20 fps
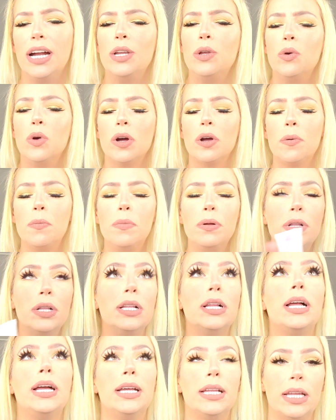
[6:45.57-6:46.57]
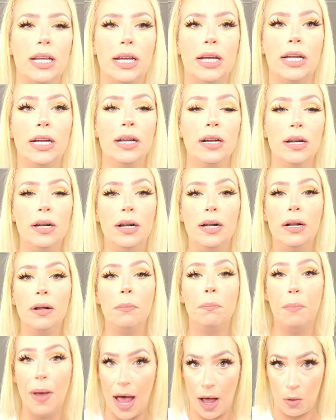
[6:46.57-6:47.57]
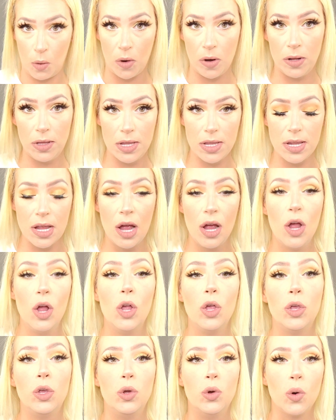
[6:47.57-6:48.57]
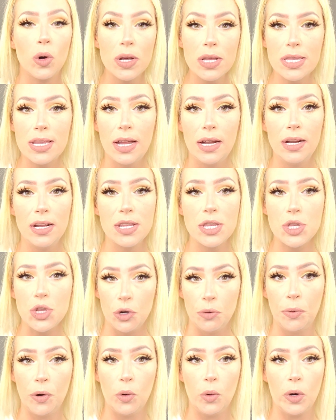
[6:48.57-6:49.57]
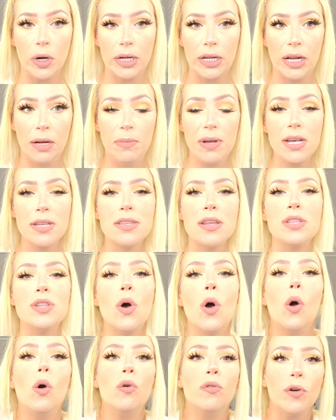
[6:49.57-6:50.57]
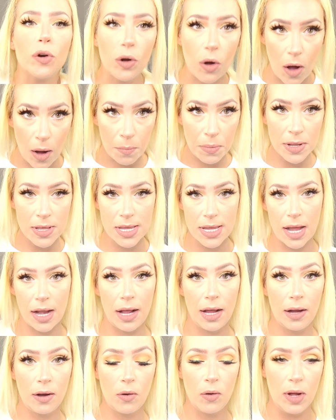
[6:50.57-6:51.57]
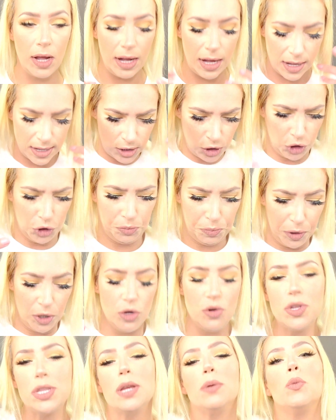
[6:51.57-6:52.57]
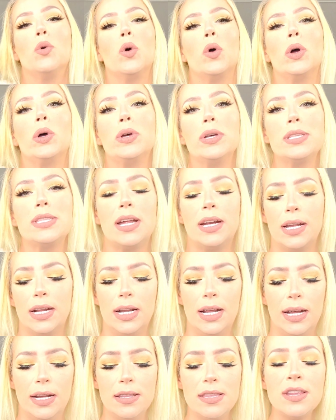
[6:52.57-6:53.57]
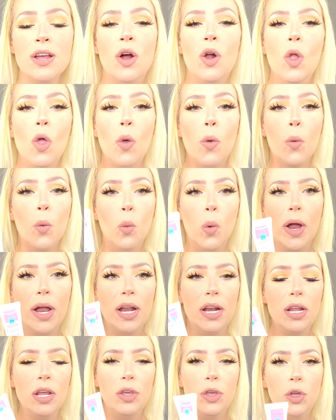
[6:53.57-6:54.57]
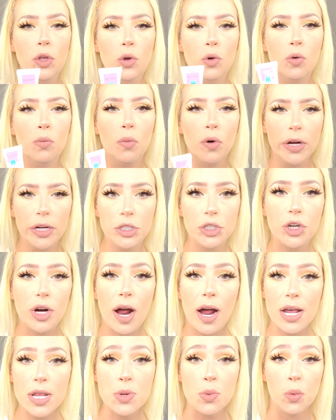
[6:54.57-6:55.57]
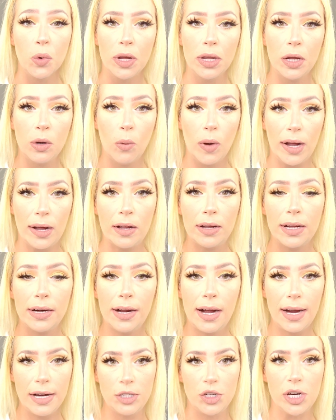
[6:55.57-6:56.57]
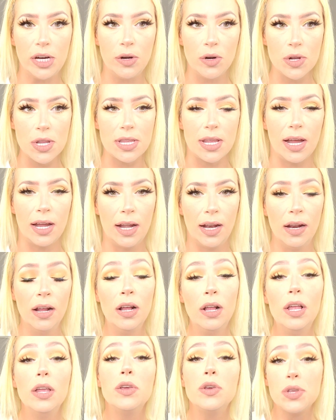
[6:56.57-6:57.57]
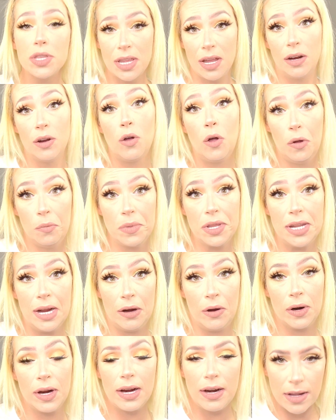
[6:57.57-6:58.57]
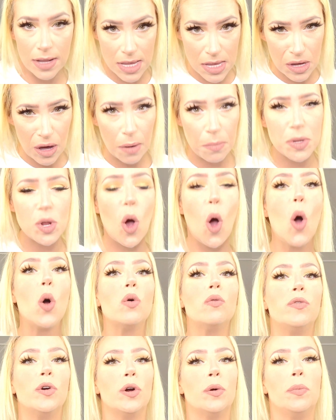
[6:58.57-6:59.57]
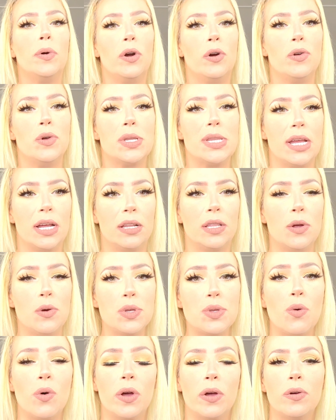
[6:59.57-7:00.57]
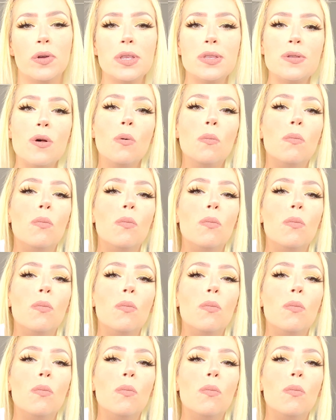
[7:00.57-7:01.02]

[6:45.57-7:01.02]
And you're completely backwards. Your skin is super oily because it's overcompensating, okay? It's just producing more oils than it needs. When you moisturize really well and hydrate your skin calms down and it stops overproducing those oils. So